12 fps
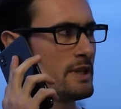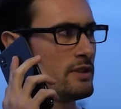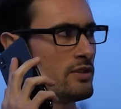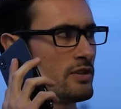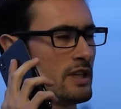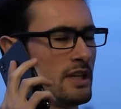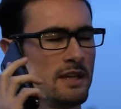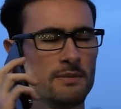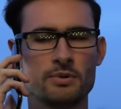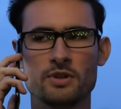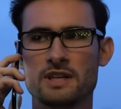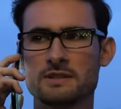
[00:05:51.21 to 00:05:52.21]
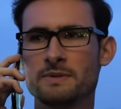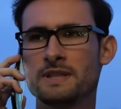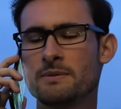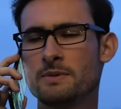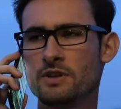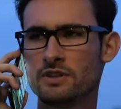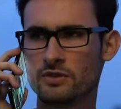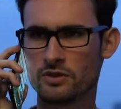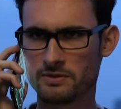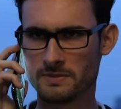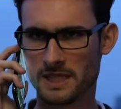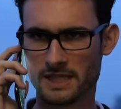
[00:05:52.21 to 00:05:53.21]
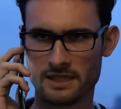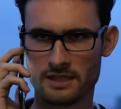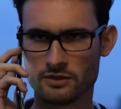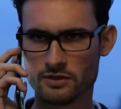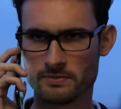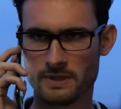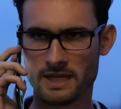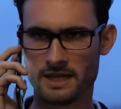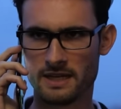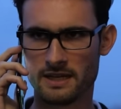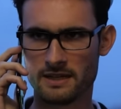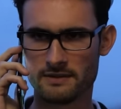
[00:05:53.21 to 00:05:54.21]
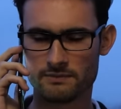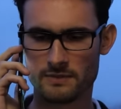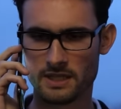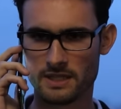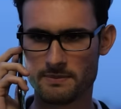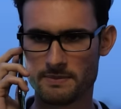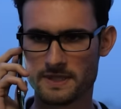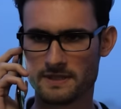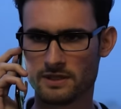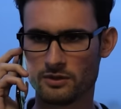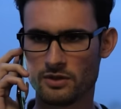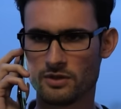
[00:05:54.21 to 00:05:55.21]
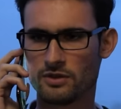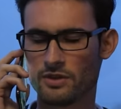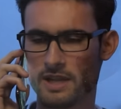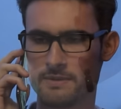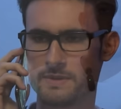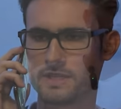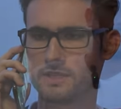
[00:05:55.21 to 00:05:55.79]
and he's like, Chip, I'm looking for an I S. And I'm like, look, there's no complete